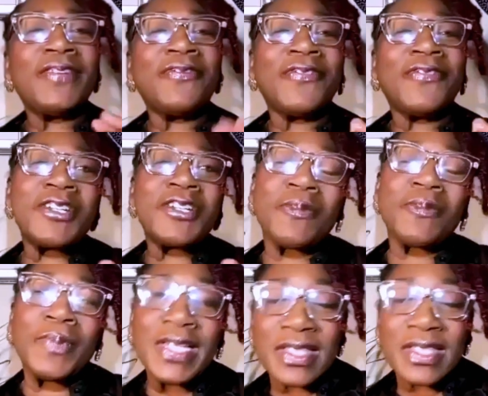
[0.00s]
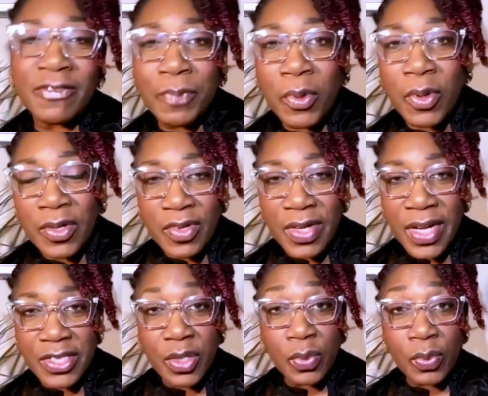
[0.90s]
first piece of poetry
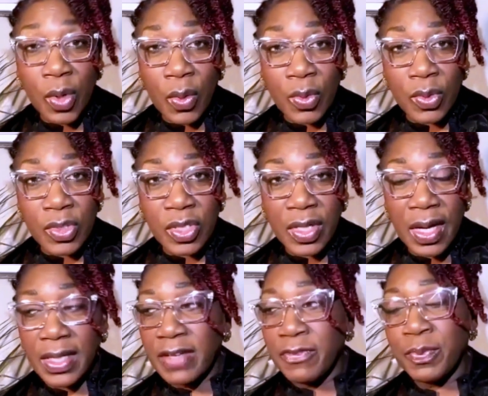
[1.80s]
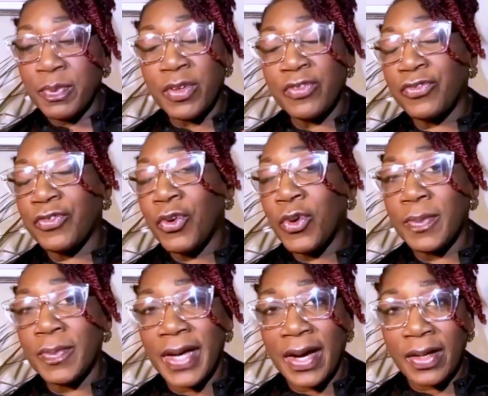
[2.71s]
that you wrote and even
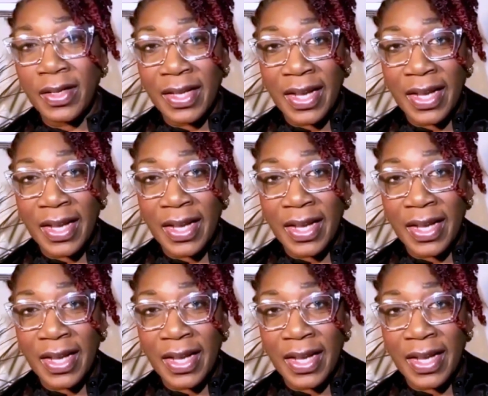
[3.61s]
performed out